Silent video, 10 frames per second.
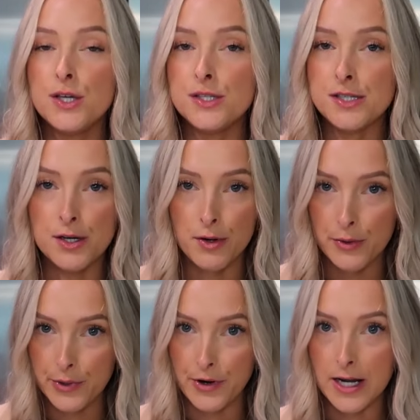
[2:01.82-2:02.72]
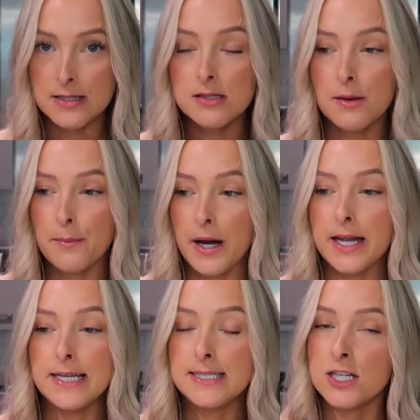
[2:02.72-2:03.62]
Zero regrets,
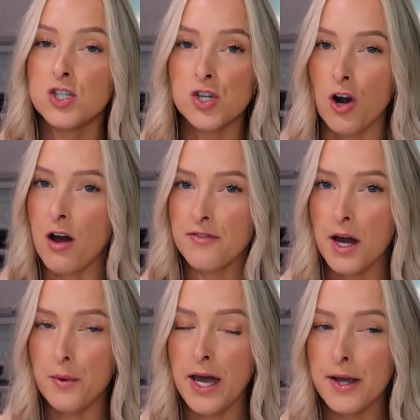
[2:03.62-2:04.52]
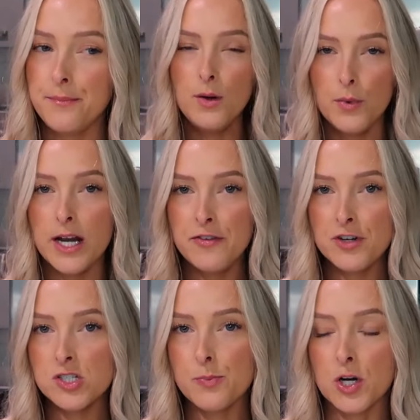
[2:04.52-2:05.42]
but it didn't start off that way. When I
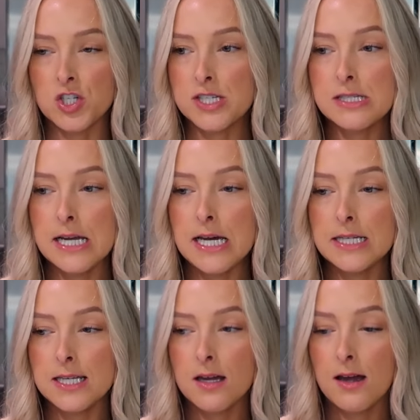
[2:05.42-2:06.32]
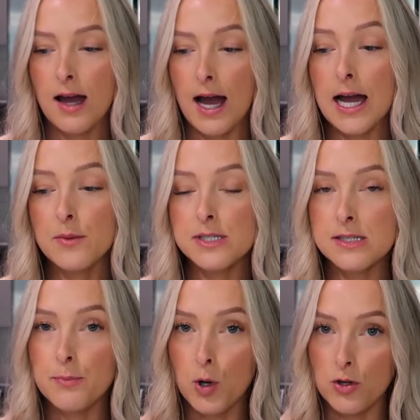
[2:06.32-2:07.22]
first purchased it, I
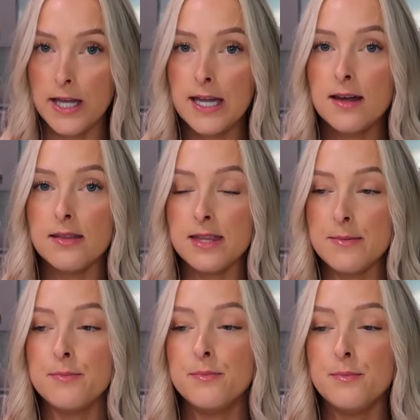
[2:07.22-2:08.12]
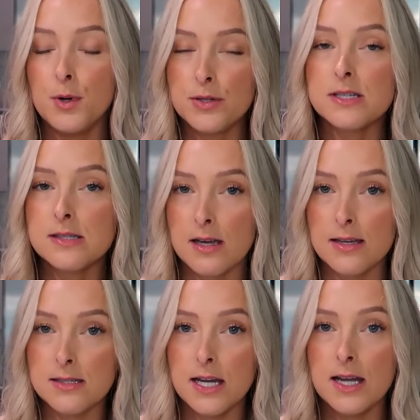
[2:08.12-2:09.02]
was pulling the most
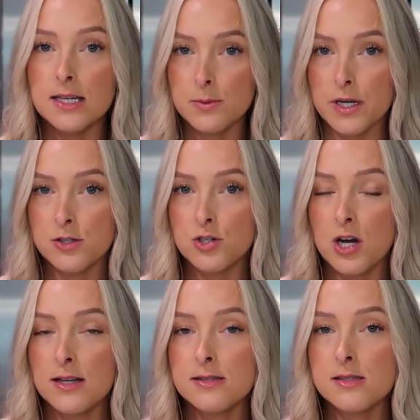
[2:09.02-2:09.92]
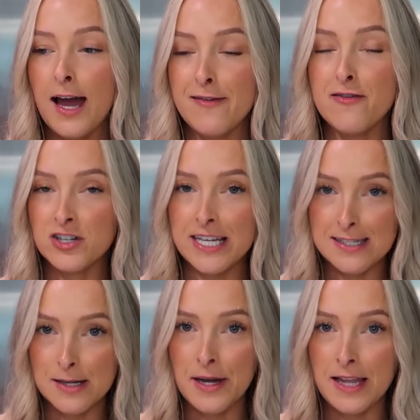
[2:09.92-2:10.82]
disgusting espresso shots I've ever
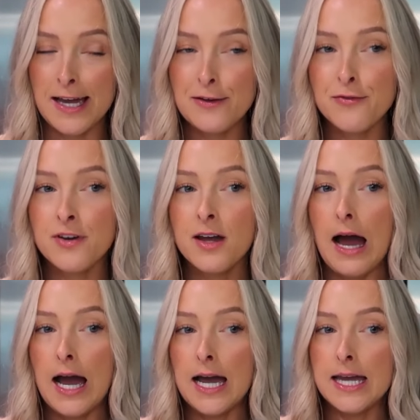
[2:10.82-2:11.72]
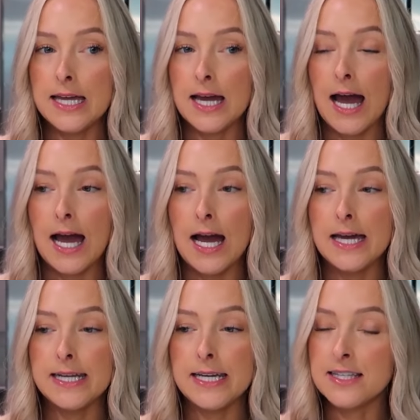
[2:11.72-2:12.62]
tasted in my life. I
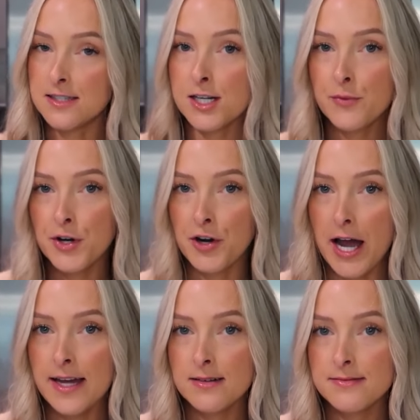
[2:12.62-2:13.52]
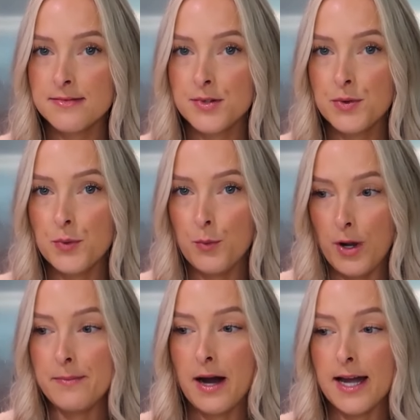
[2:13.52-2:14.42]
had instant regret
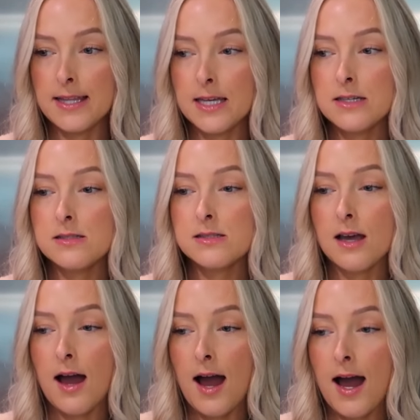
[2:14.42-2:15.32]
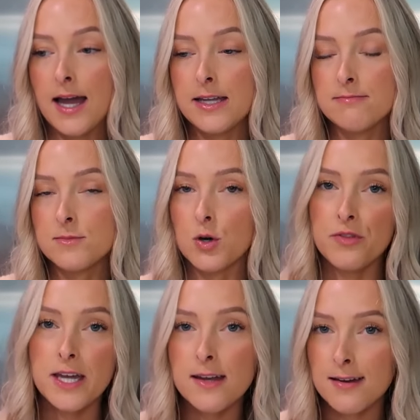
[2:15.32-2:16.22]
when buying this. I
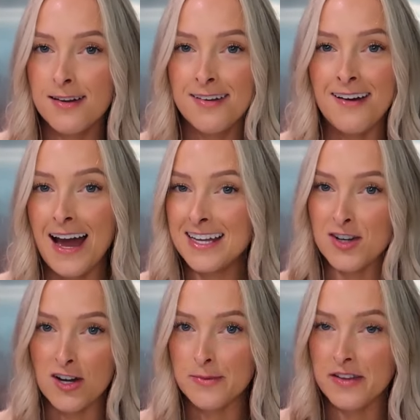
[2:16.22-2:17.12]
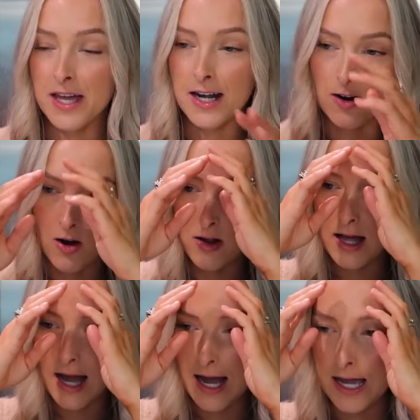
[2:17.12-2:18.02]
don't think I talked about that at
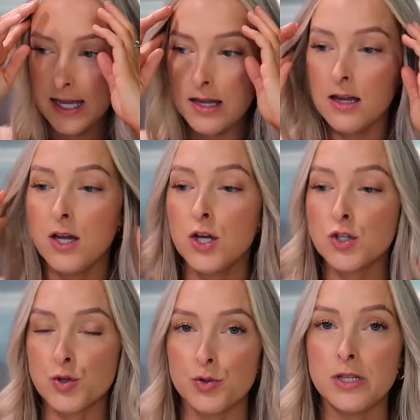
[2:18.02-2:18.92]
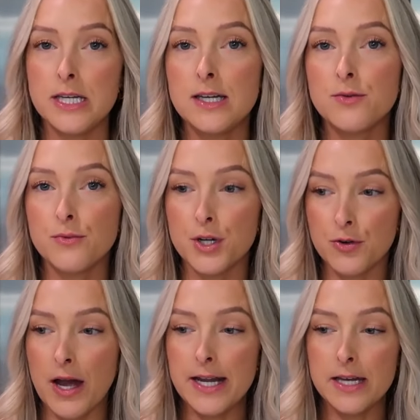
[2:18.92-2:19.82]
all. I truly
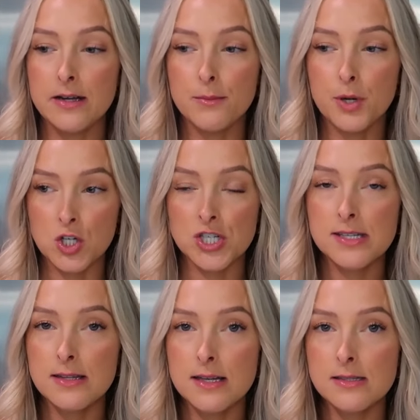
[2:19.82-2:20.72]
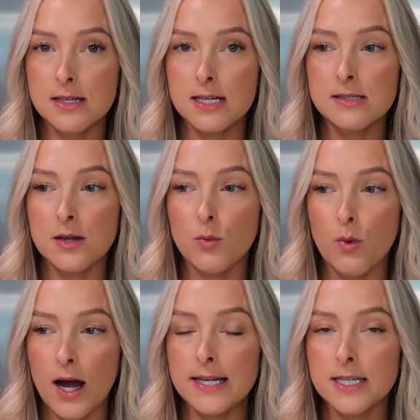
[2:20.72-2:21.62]
regretted purchasing this and I said,
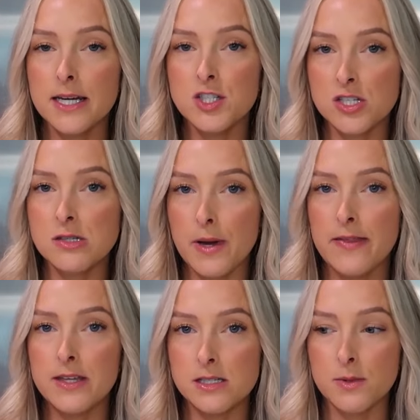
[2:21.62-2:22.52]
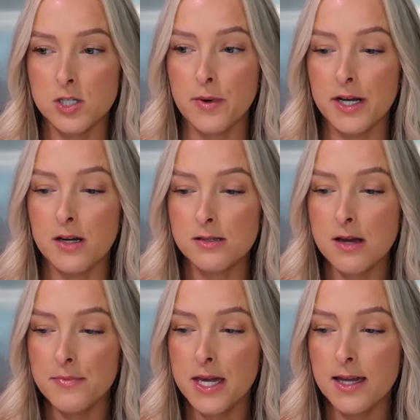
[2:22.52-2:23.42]
why did I just spend this much money on
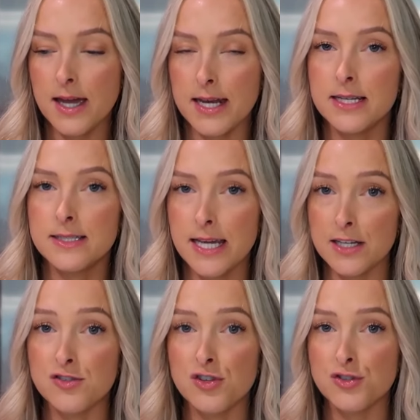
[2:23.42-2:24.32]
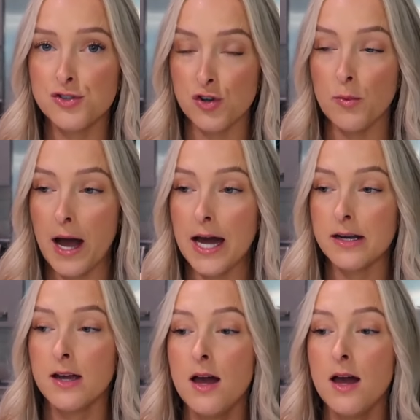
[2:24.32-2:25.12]
something and it tastes so bad?